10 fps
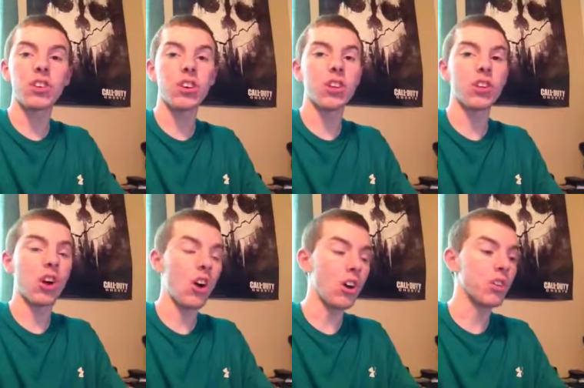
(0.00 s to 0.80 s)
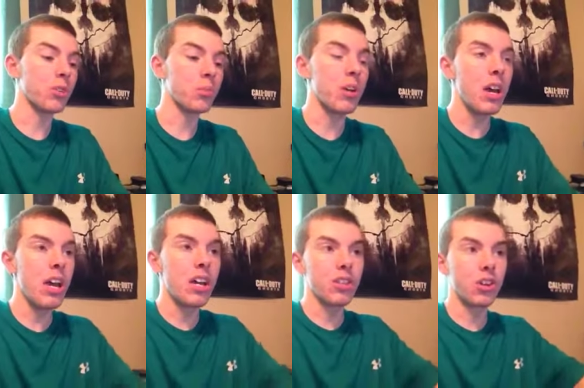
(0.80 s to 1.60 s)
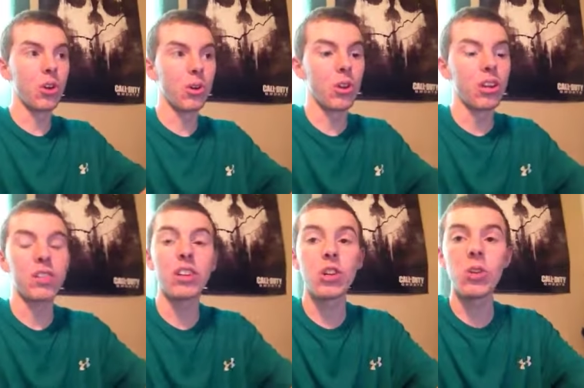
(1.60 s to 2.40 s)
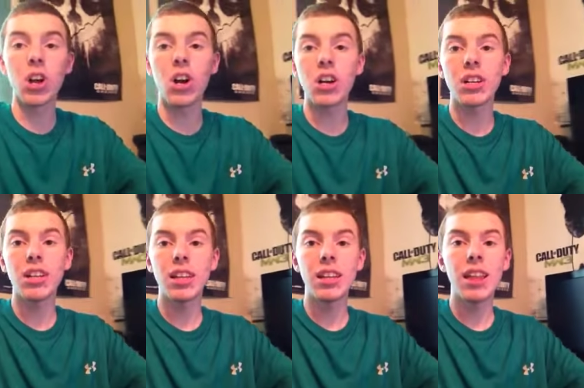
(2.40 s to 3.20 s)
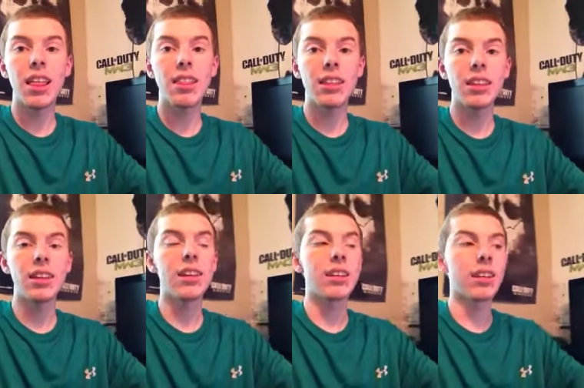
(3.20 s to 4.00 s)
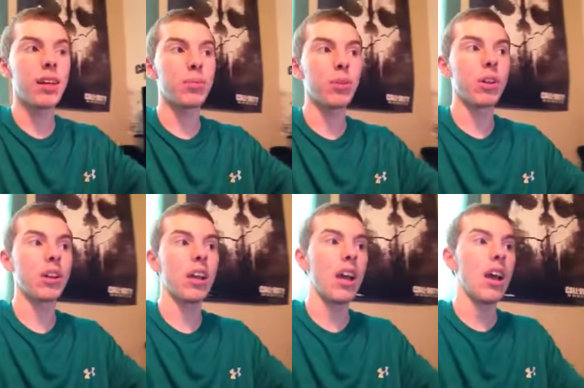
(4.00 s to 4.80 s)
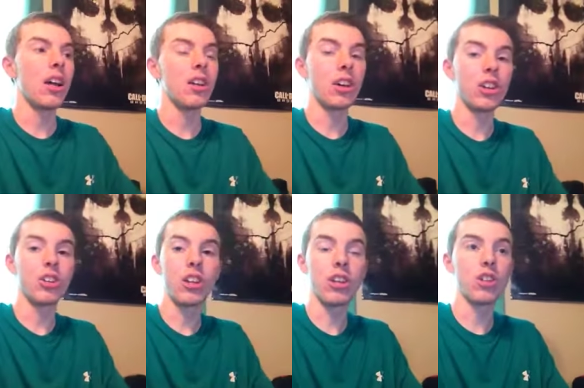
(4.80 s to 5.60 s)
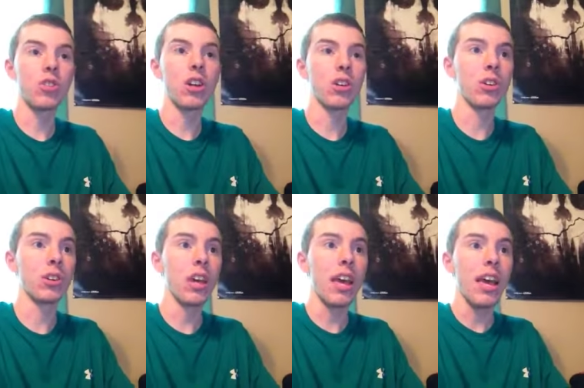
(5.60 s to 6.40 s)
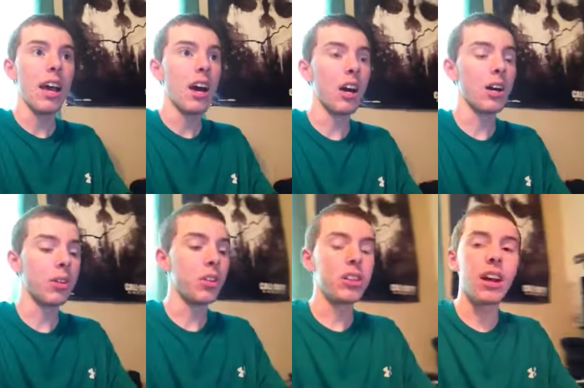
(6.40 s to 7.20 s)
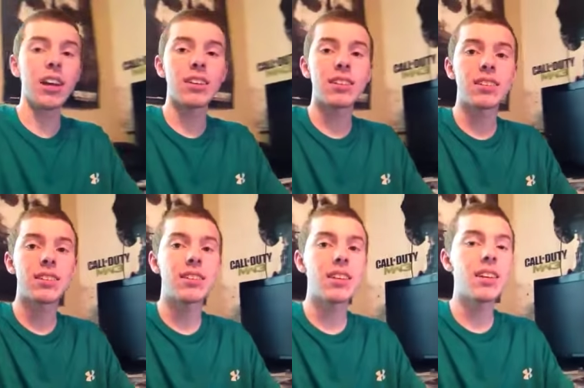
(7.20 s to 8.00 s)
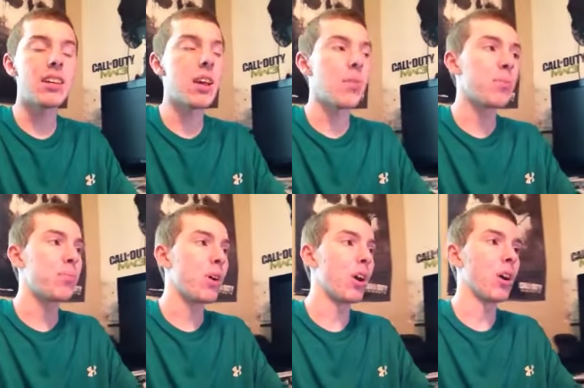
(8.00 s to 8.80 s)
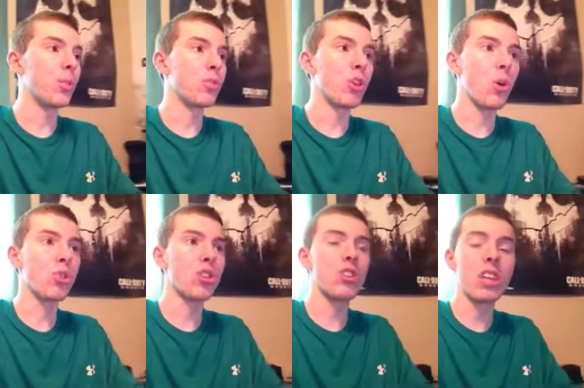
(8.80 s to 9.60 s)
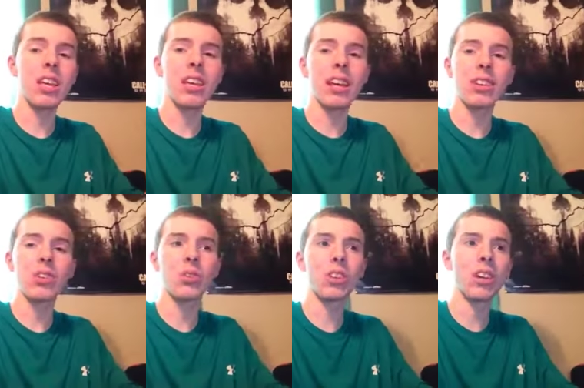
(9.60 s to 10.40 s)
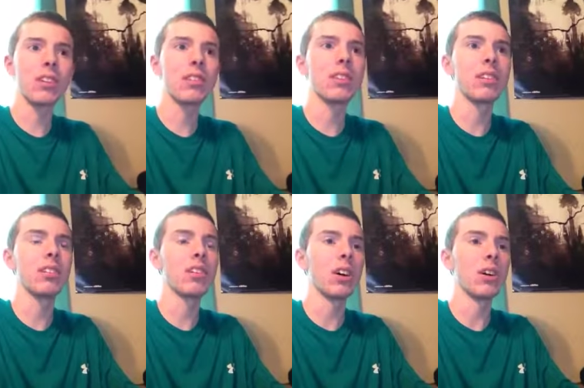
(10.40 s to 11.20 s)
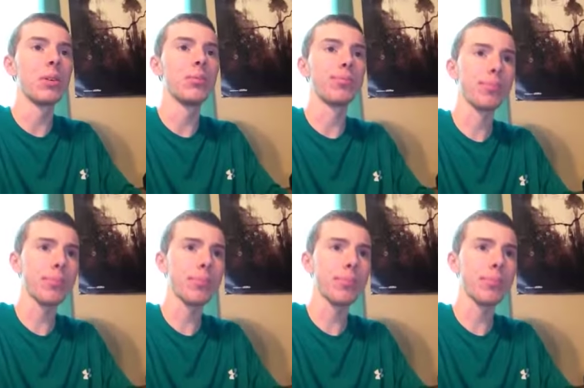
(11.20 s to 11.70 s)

are going to look awesome. So continuing on in the gameplay uh, in the trailer, uh, you guys can see um, soldiers and exoskeletons. Um,